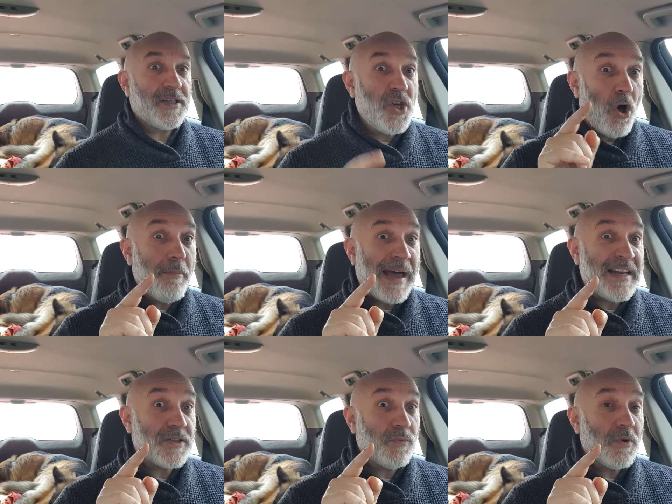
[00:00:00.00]
It's not a
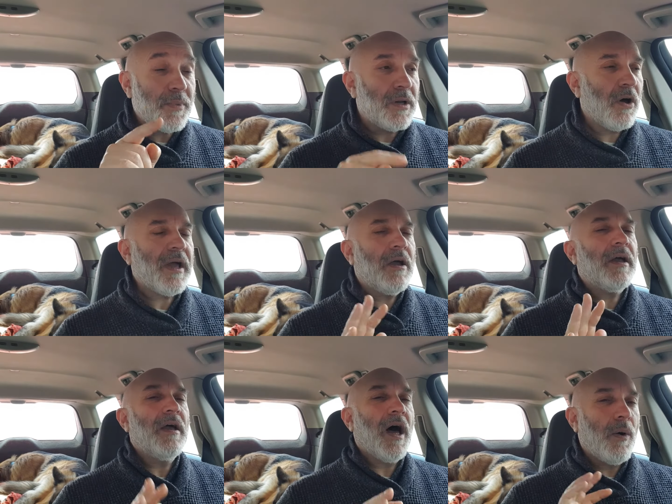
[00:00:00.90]
man, it's a woman.
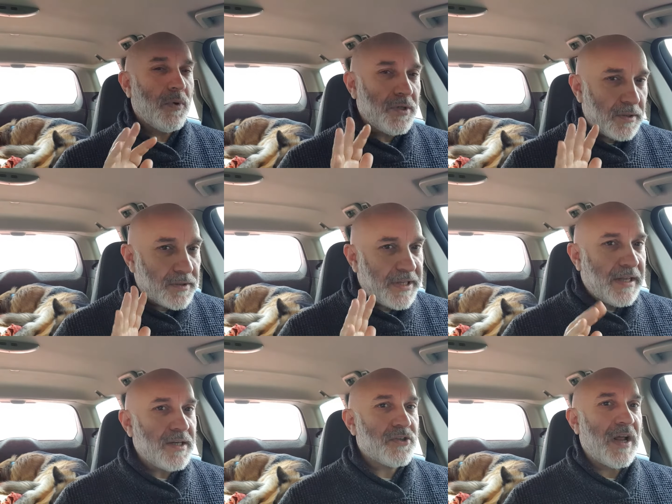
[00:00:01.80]
Okay, I wouldn't
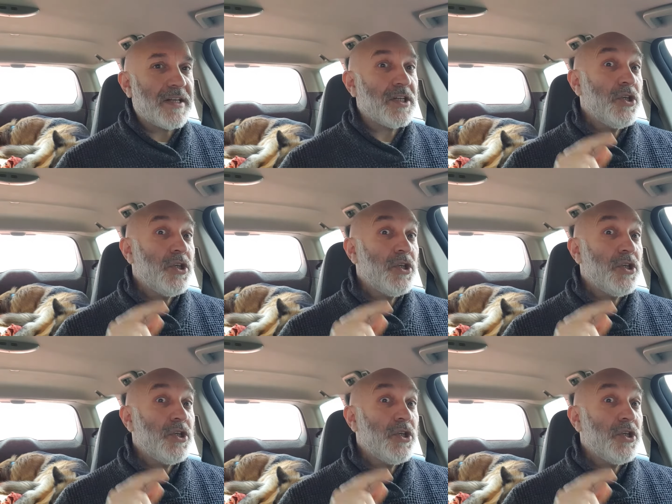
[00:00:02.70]
date a trans.